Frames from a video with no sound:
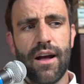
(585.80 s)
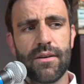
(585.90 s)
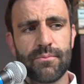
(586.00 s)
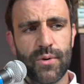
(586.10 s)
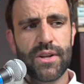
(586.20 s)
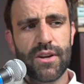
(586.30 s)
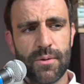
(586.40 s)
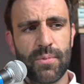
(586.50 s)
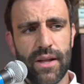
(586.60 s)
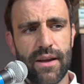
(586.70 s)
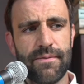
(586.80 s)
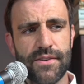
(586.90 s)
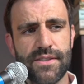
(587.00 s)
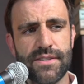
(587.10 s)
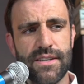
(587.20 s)
Pretty good at play
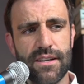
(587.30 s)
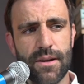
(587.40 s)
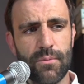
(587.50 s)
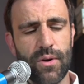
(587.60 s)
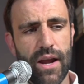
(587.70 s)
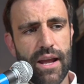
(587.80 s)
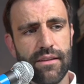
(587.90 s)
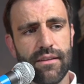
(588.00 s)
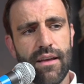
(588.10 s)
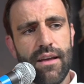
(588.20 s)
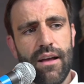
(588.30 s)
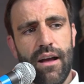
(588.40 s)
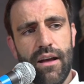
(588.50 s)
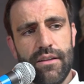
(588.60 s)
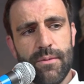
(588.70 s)
efficiency at number 8.
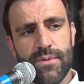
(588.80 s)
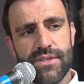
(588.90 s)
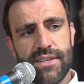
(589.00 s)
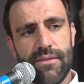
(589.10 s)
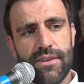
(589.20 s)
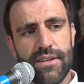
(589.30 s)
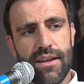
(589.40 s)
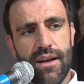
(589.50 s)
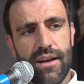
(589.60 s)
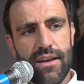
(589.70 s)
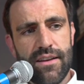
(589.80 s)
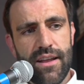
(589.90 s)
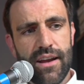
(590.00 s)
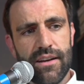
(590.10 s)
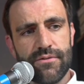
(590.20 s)
Number 7 in
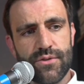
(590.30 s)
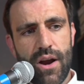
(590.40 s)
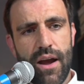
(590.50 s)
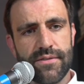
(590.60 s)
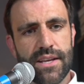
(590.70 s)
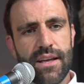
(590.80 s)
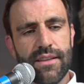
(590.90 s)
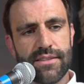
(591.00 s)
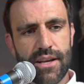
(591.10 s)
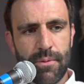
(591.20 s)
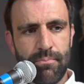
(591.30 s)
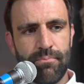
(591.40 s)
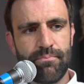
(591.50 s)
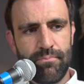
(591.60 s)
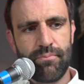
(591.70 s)
negative drives. That's not a
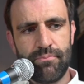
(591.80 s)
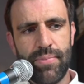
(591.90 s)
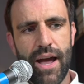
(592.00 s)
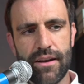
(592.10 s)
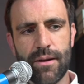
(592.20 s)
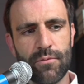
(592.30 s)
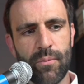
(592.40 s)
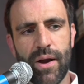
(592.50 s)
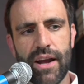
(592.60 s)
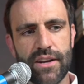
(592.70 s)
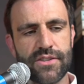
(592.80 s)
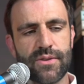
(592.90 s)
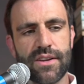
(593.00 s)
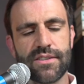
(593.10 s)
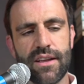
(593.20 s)
bad number by any
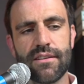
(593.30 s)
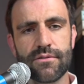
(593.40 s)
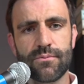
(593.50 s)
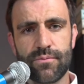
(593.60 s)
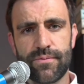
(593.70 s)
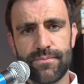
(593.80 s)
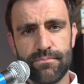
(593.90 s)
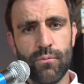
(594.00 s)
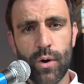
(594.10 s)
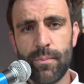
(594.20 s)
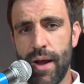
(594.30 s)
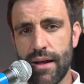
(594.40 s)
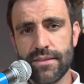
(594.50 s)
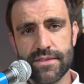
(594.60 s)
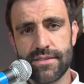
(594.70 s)
stretch, and more
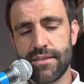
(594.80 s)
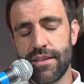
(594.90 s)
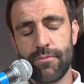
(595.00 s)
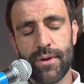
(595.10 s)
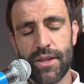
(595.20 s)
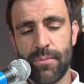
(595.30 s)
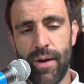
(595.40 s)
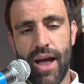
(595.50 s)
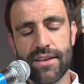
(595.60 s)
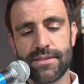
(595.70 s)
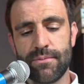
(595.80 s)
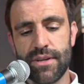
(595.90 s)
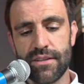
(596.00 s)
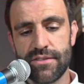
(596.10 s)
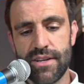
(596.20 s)
balanced than they've been in the past. I
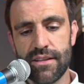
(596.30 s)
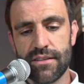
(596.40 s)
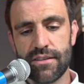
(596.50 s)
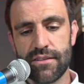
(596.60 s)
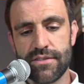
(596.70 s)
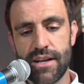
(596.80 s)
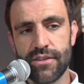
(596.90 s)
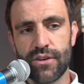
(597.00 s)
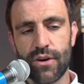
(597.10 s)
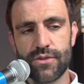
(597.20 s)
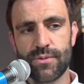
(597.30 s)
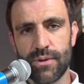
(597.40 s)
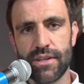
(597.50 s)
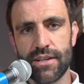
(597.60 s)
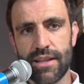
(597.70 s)
mean, Jalen Hurts
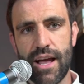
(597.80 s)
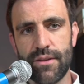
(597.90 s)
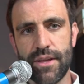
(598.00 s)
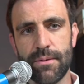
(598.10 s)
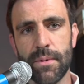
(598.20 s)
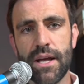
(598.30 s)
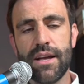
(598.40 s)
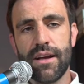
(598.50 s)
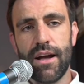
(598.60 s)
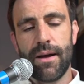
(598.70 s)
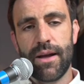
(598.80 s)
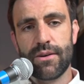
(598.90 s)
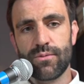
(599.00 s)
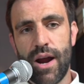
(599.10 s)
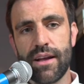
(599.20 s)
really allowed them
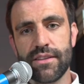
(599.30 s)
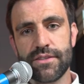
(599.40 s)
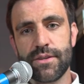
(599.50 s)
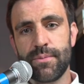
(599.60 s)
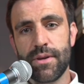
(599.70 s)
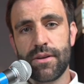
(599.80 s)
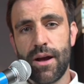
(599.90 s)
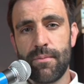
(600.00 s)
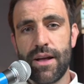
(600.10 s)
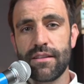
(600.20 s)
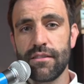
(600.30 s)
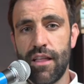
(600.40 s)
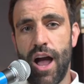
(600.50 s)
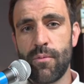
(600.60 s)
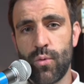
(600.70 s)
and Riley to become a
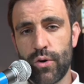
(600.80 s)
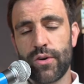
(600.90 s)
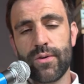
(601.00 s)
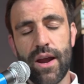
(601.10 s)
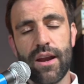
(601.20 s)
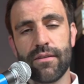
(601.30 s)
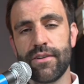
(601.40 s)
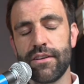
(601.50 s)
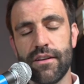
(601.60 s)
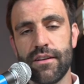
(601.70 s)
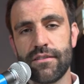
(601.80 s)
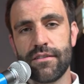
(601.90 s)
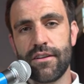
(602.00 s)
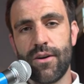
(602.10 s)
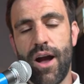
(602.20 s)
lot more creative,
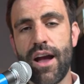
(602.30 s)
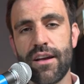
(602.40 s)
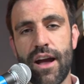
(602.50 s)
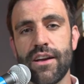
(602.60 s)
and I